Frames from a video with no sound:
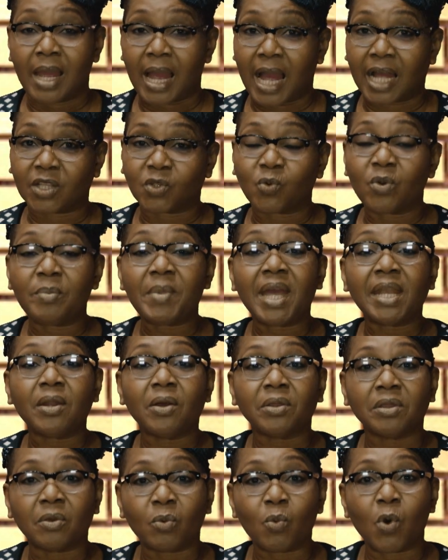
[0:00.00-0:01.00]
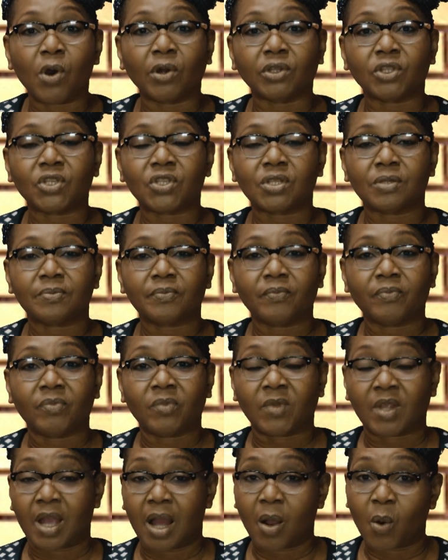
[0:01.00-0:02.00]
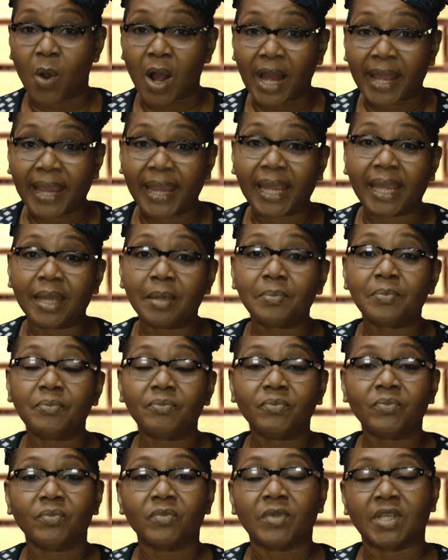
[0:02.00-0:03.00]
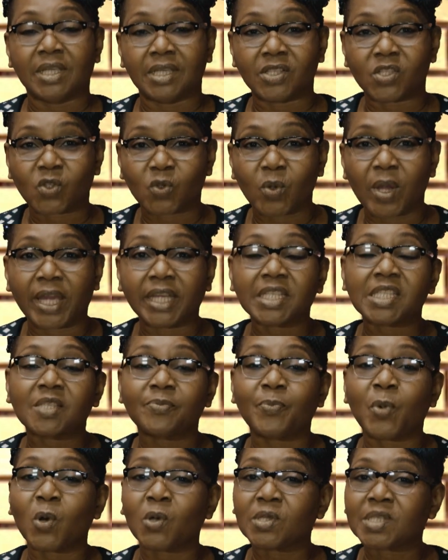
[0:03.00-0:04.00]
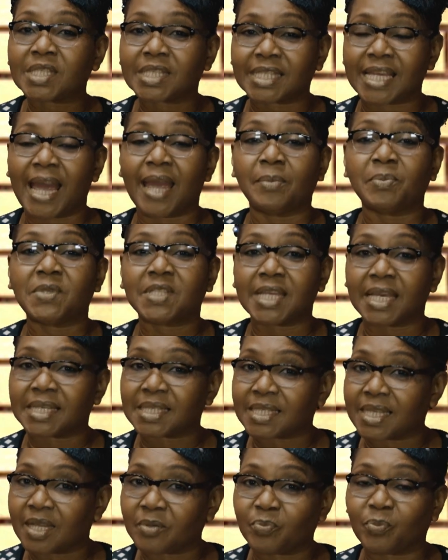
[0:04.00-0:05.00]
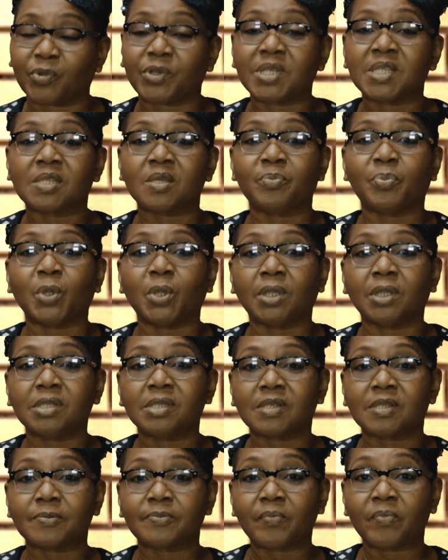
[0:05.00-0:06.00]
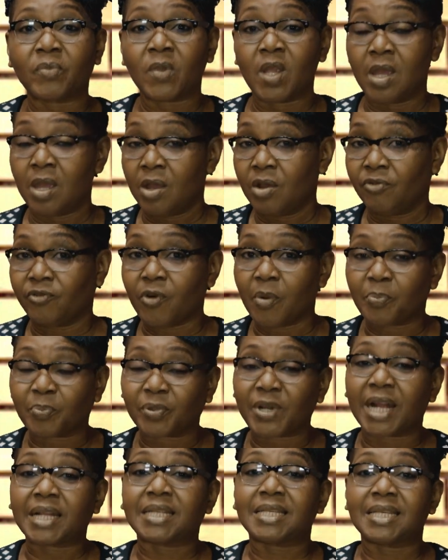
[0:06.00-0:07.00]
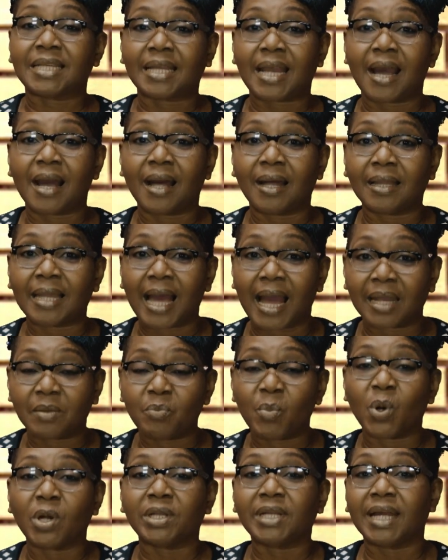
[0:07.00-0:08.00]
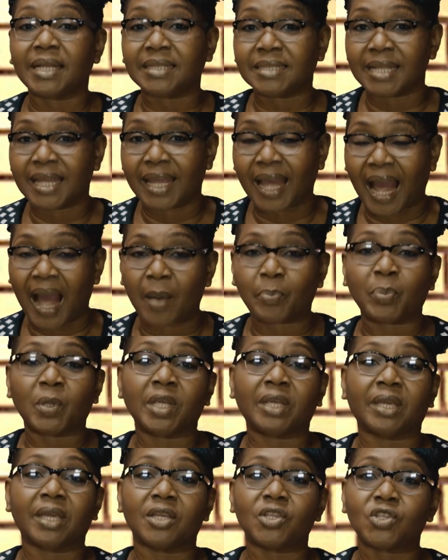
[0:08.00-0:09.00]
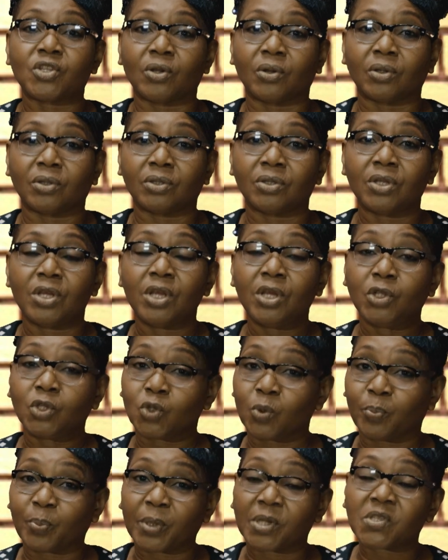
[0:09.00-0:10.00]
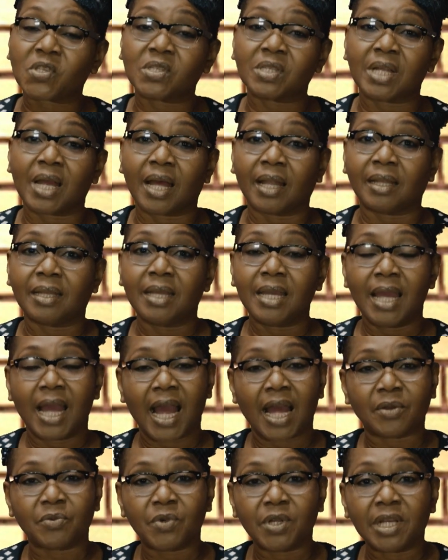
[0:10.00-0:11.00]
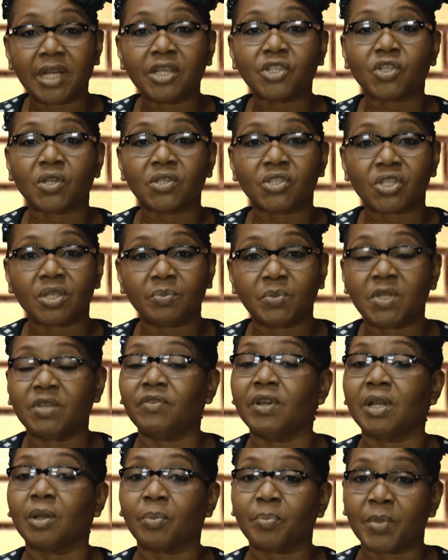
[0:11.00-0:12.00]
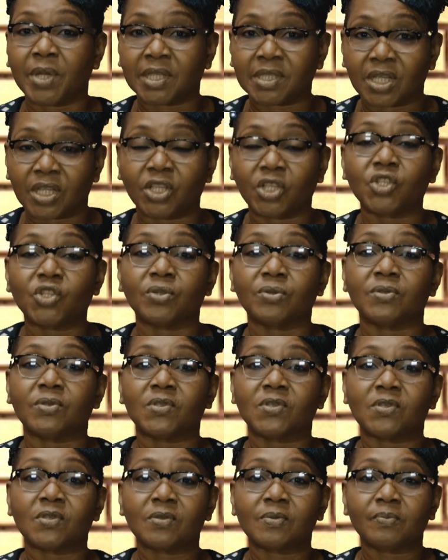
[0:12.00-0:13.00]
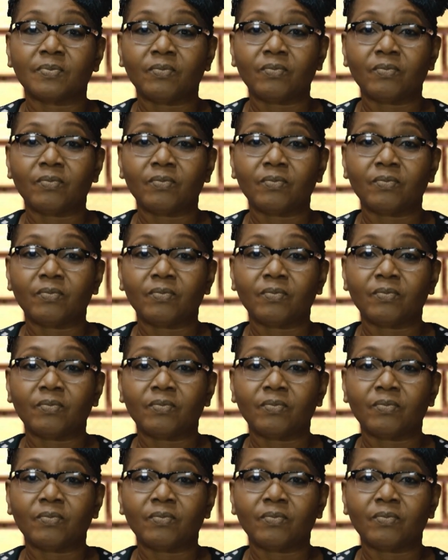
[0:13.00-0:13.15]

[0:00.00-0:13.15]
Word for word: At Women on the Watch, our aim is to expose time tested principles for practical and modern day application to personal and relationship development issues.